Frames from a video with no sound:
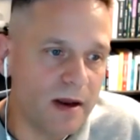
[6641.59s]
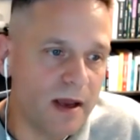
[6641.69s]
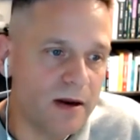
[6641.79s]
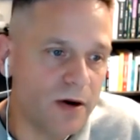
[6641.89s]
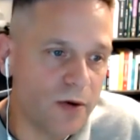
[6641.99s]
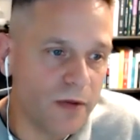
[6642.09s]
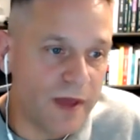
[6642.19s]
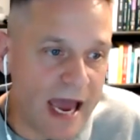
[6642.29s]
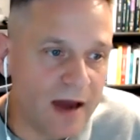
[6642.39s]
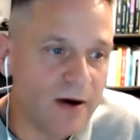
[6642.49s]
and you know
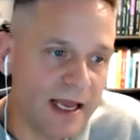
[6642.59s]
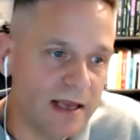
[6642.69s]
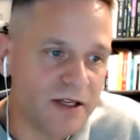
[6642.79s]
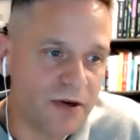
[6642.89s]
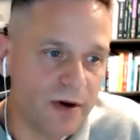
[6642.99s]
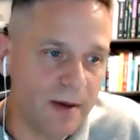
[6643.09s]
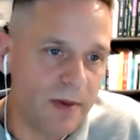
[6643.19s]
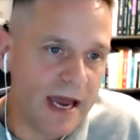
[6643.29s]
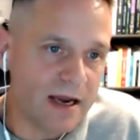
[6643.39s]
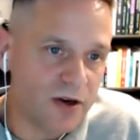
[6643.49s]
that leads to an
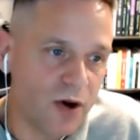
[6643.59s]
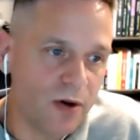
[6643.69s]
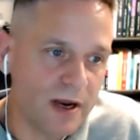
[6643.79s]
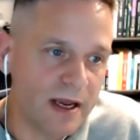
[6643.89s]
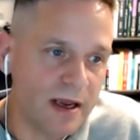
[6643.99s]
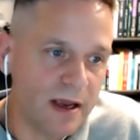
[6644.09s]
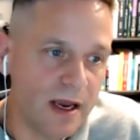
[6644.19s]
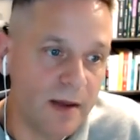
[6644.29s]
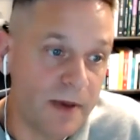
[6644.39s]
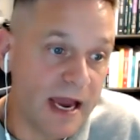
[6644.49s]
impact not only an
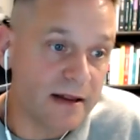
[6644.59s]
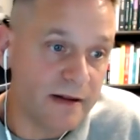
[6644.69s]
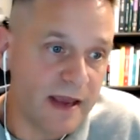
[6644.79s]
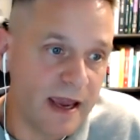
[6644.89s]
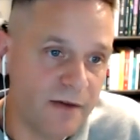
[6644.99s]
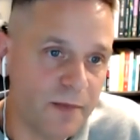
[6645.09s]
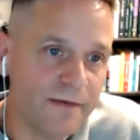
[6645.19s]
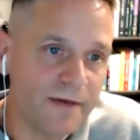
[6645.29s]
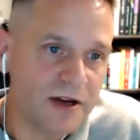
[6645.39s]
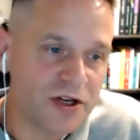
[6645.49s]
impact that they have
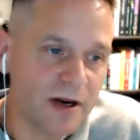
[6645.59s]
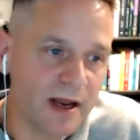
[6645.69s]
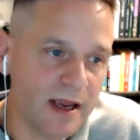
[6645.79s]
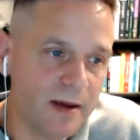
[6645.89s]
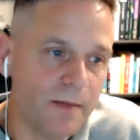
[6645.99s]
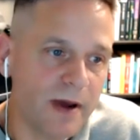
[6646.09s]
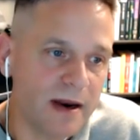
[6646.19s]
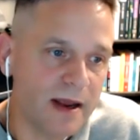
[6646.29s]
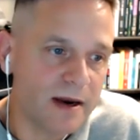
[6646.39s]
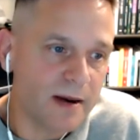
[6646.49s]
professionally but
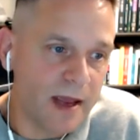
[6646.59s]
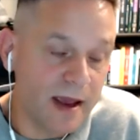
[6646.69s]
an in,